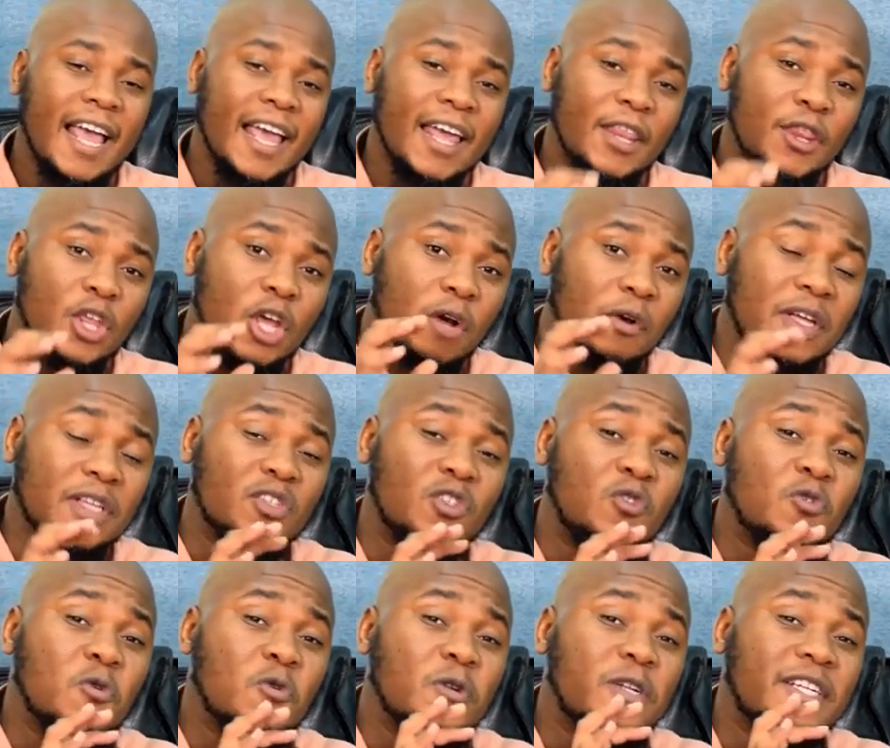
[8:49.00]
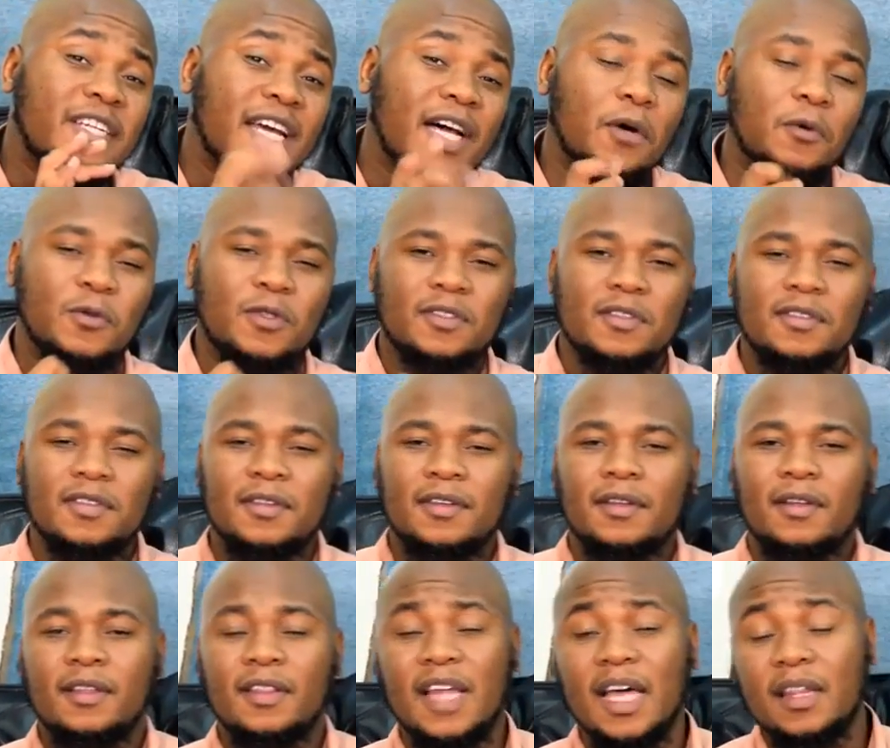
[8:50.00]
There is no doubt
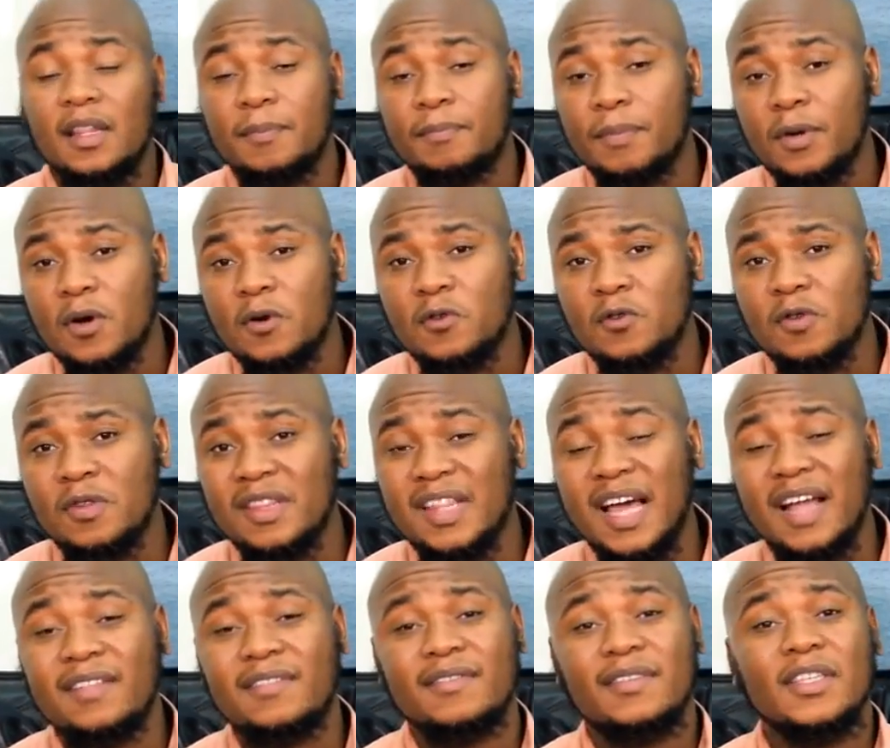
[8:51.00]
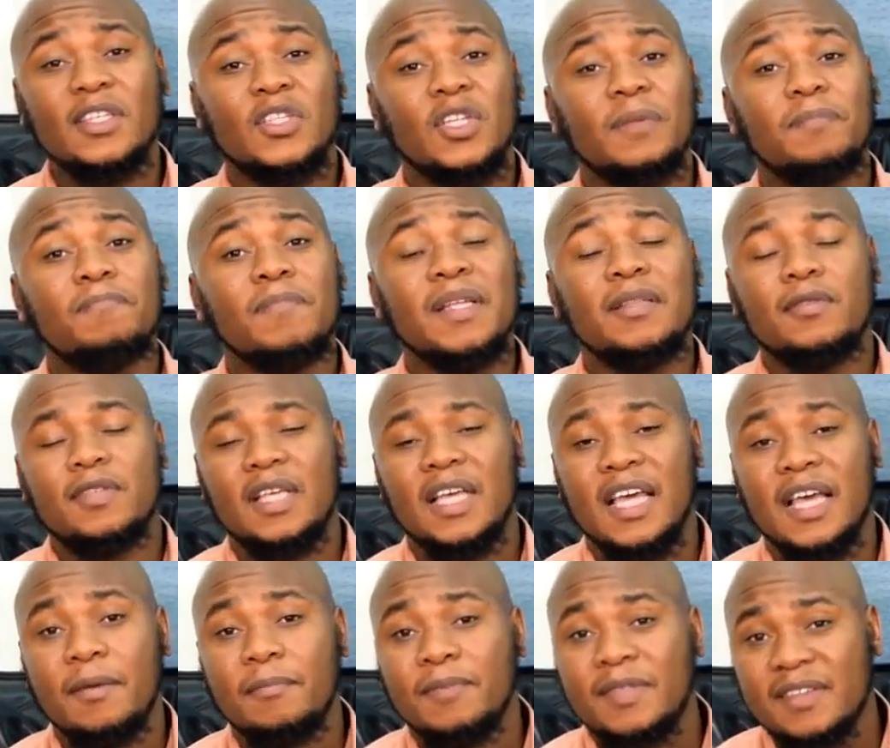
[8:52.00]
that the person that submits
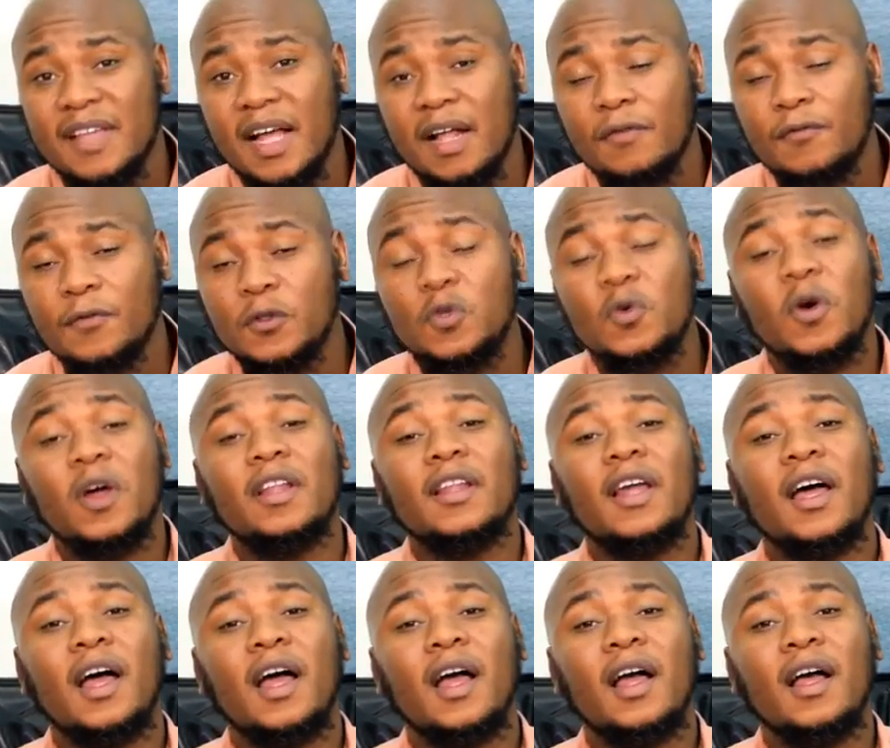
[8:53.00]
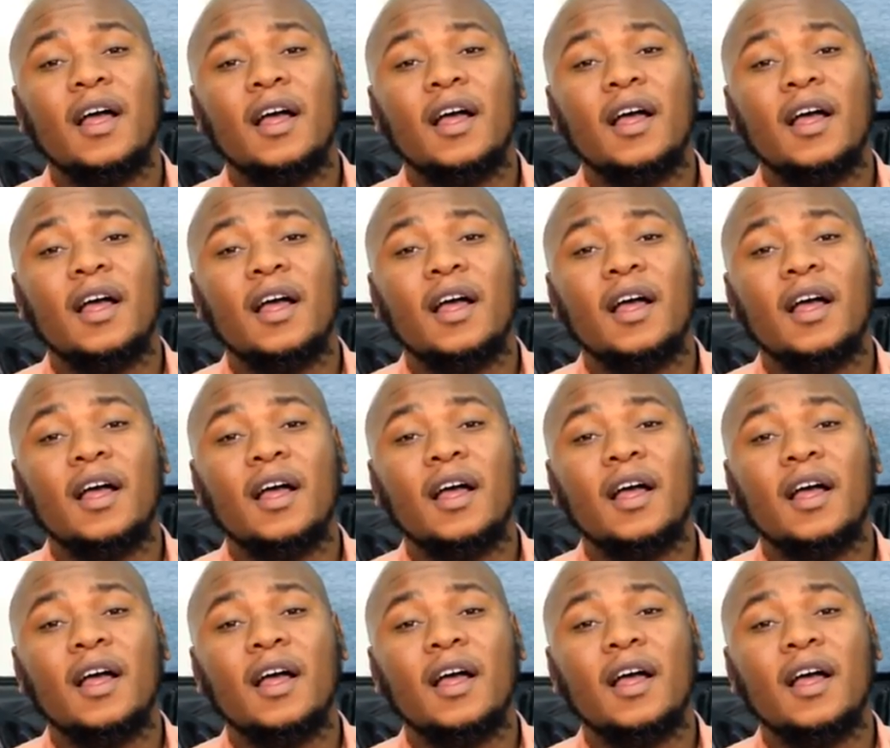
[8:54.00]
himself to Allah